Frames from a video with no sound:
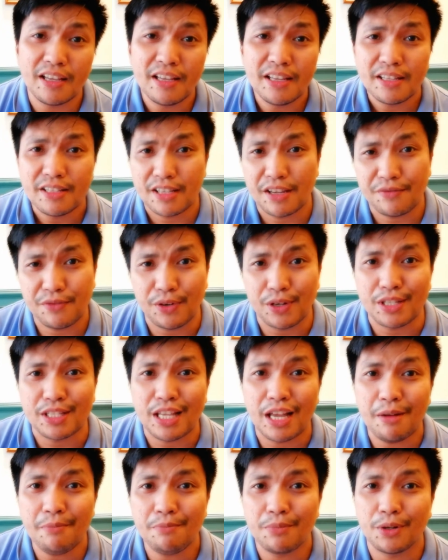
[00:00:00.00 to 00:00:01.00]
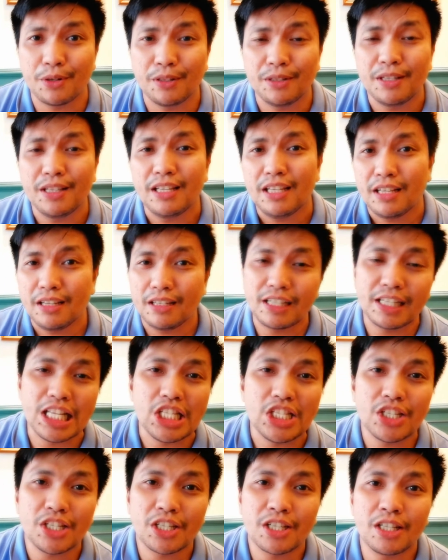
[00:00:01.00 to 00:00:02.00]
Say for example, Green
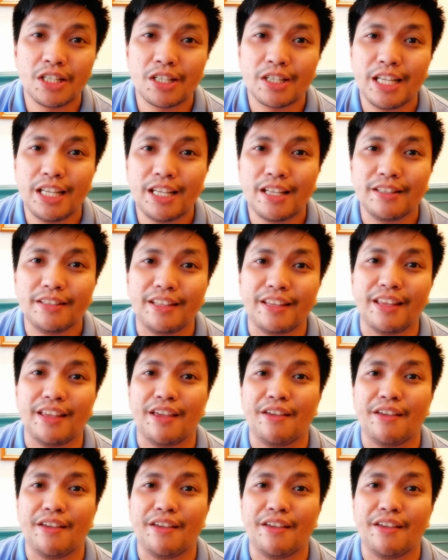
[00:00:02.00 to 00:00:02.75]
Circle Realty.